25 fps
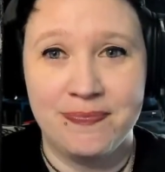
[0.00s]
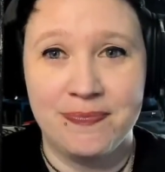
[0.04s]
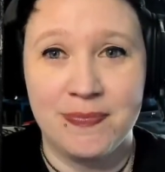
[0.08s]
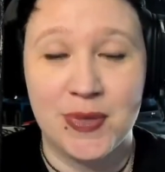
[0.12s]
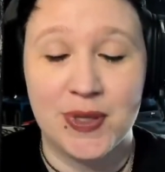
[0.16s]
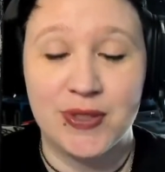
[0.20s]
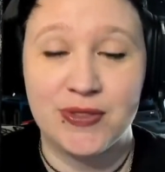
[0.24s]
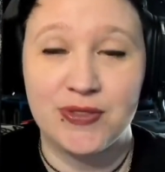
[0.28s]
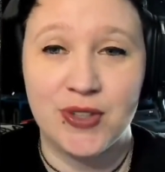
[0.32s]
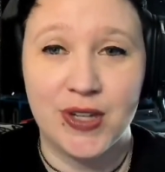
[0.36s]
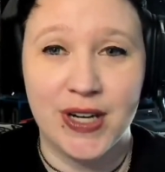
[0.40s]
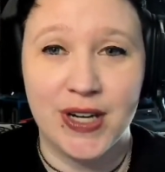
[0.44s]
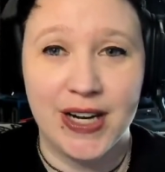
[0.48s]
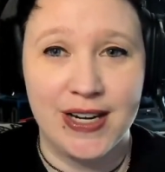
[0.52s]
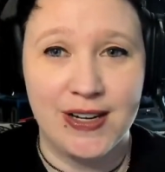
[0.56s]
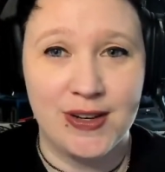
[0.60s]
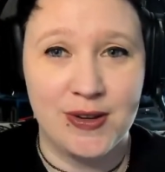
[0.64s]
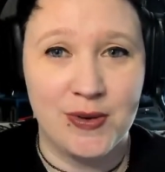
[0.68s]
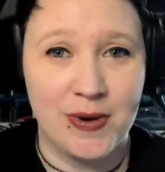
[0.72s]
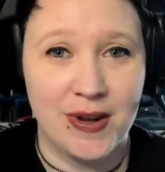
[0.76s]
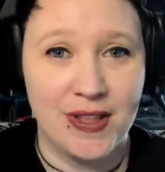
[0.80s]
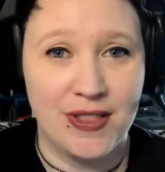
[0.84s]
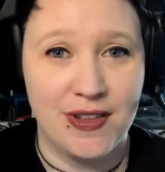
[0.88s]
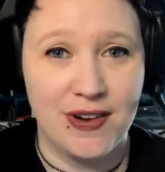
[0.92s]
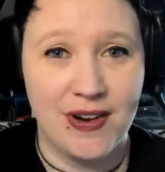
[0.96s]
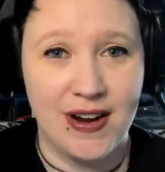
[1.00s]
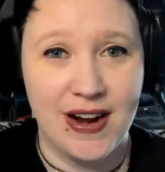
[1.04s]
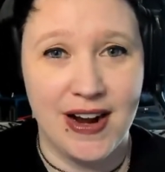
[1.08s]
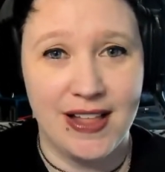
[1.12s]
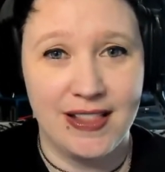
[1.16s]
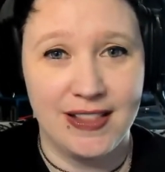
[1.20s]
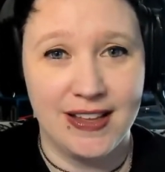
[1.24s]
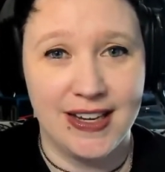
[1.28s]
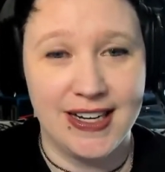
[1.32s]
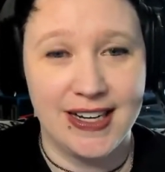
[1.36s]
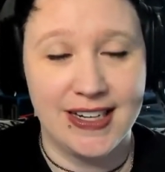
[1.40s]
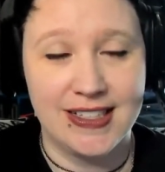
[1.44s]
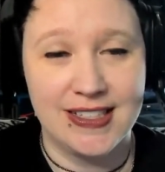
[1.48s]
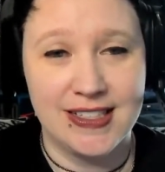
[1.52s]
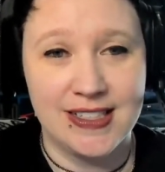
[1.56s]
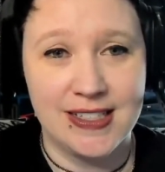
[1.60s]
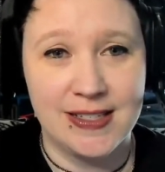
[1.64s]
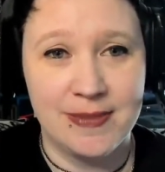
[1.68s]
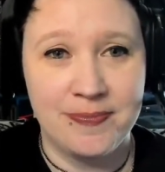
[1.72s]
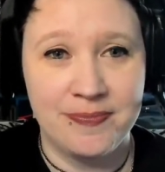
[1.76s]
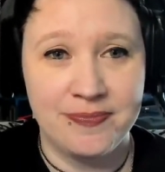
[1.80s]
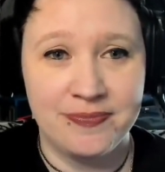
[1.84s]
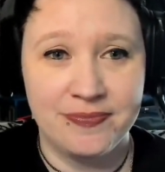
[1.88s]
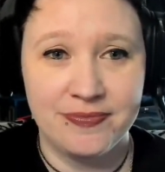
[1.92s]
before I knew whether I liked,